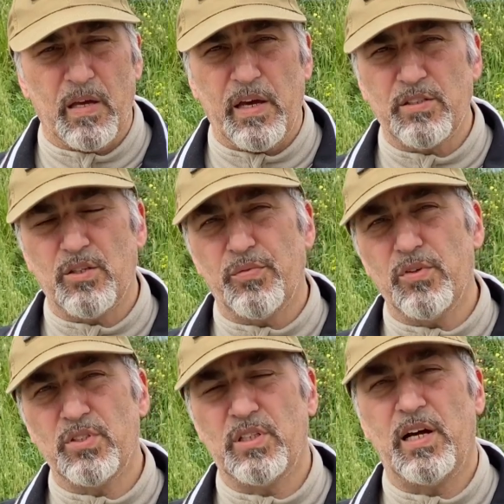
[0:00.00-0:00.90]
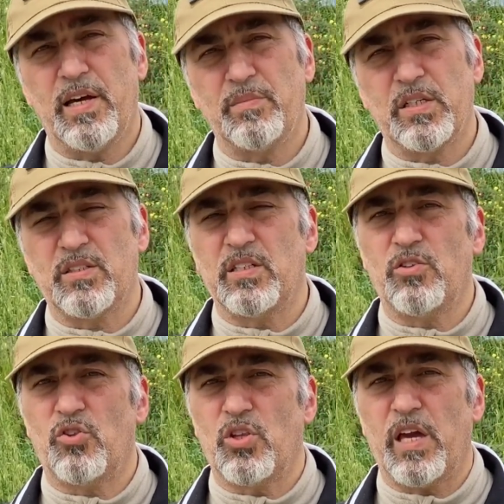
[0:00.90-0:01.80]
It's the first time that
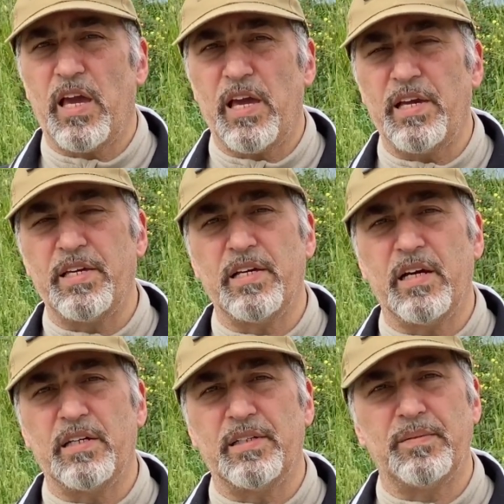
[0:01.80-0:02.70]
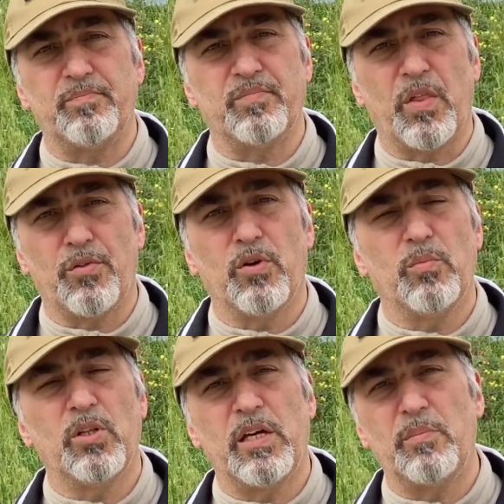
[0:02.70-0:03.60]
such a
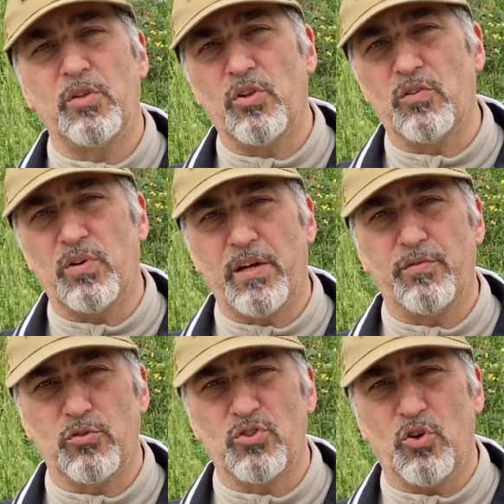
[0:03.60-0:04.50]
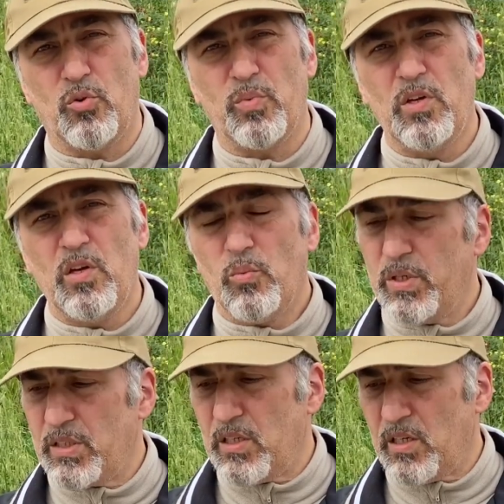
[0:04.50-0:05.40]
thermal imaging rifle scope
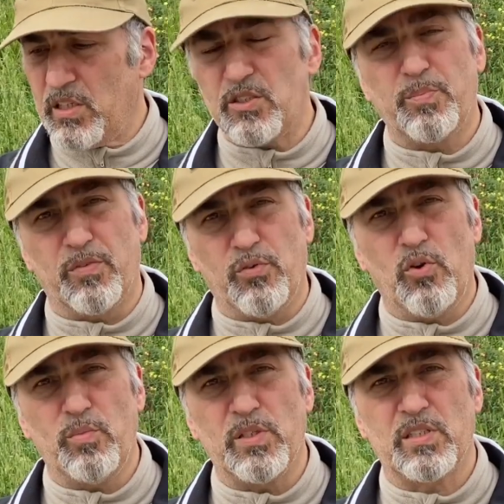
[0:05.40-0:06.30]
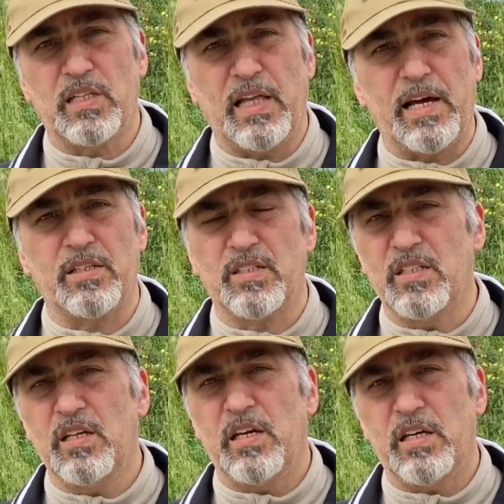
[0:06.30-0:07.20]
with its performance class
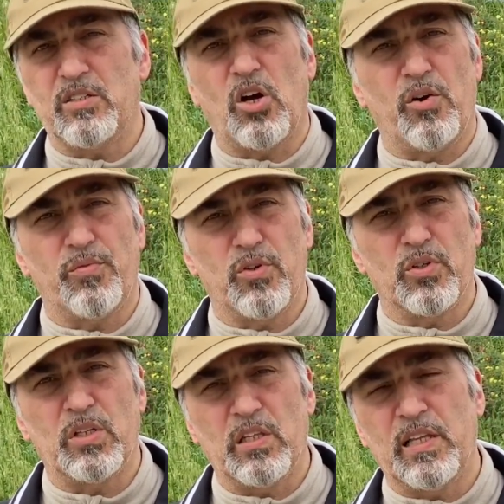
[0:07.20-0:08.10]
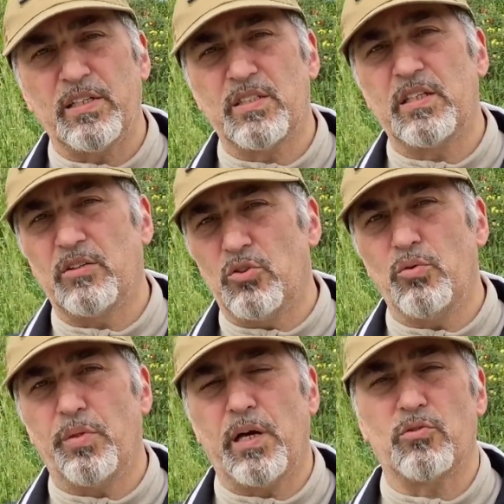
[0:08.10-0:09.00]
is offered less than
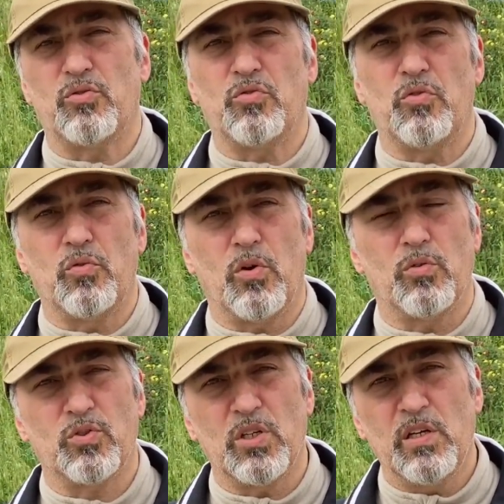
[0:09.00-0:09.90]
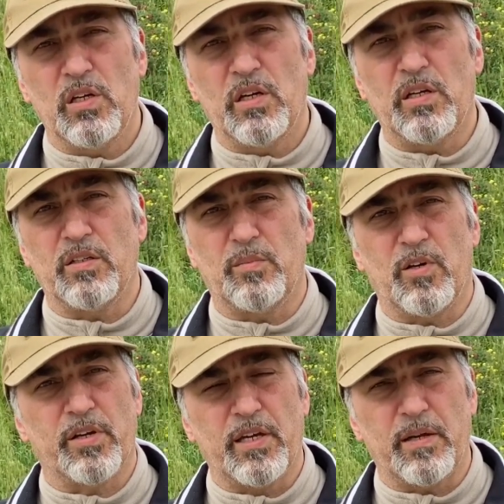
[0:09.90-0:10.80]
2,000 euros in the
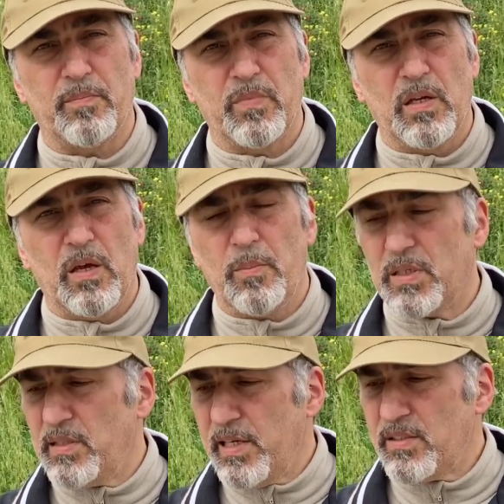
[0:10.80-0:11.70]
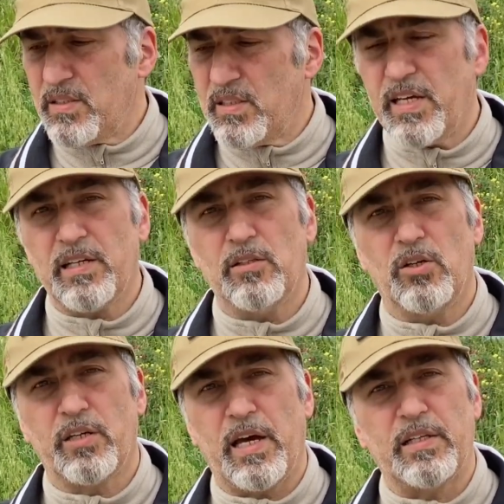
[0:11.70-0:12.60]
market. But let's take a
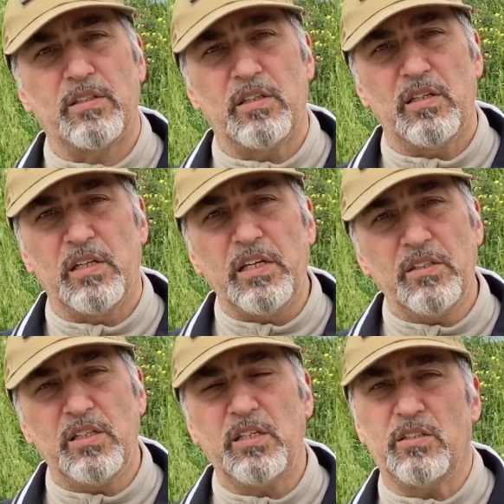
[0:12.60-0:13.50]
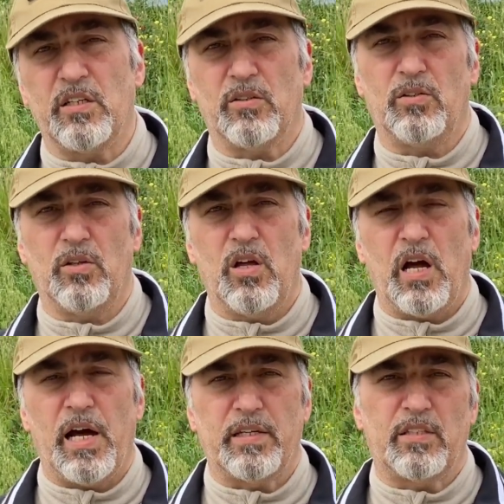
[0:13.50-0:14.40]
look at in detail
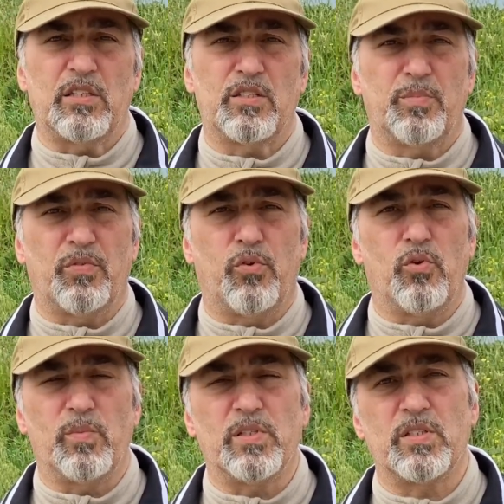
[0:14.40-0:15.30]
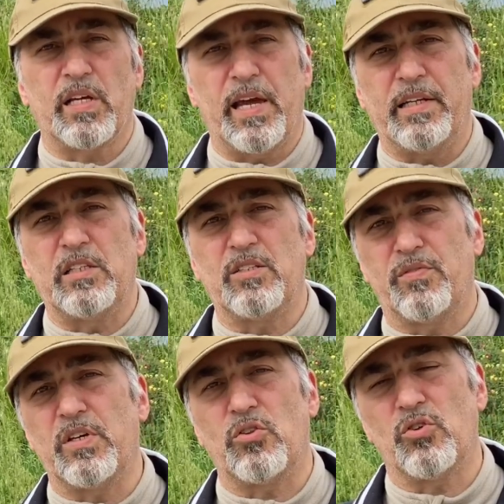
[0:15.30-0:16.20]
at its performance and its
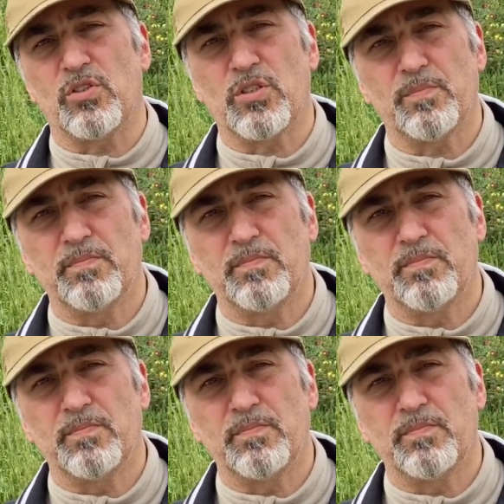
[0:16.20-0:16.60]
features.